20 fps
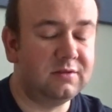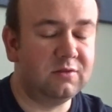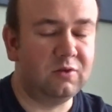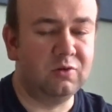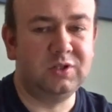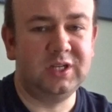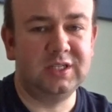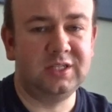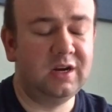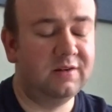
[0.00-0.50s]

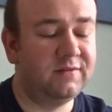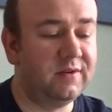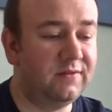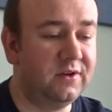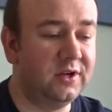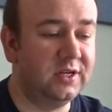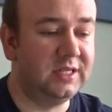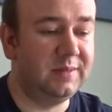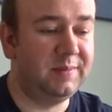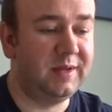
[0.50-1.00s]
or just over
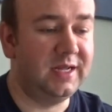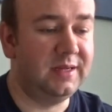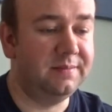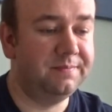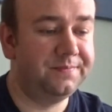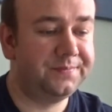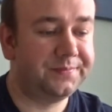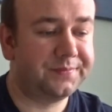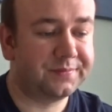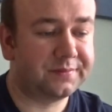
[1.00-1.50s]
30p,
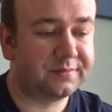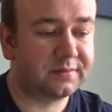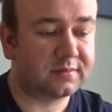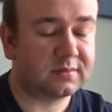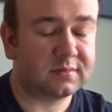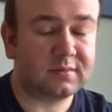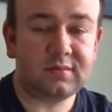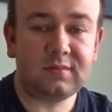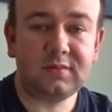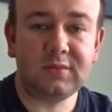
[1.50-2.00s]

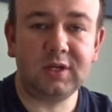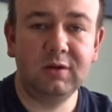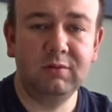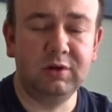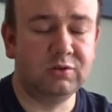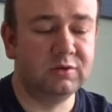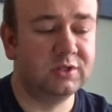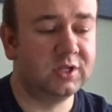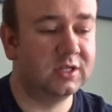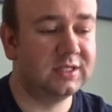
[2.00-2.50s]

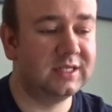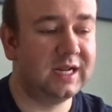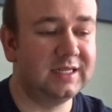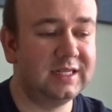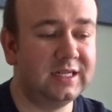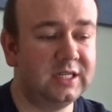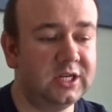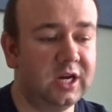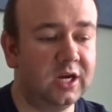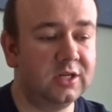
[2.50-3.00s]
which was our
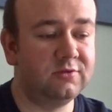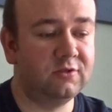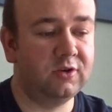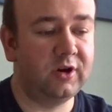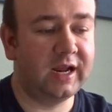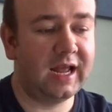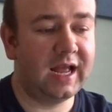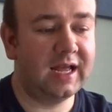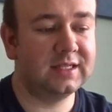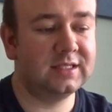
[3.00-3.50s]
standing charge for
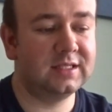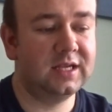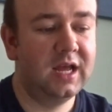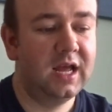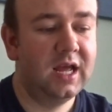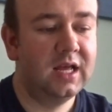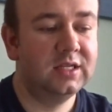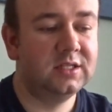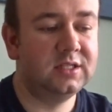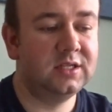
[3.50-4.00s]
our gas.
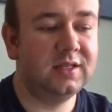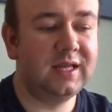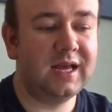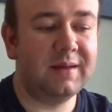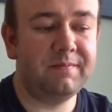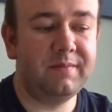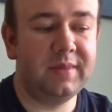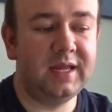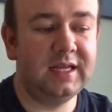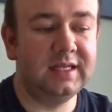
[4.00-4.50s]
So
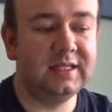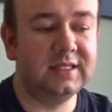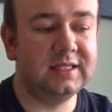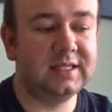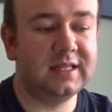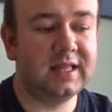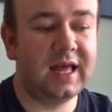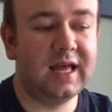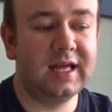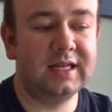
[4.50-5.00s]
that
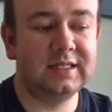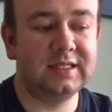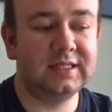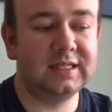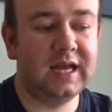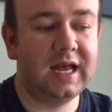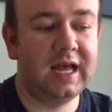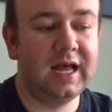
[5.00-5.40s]
means that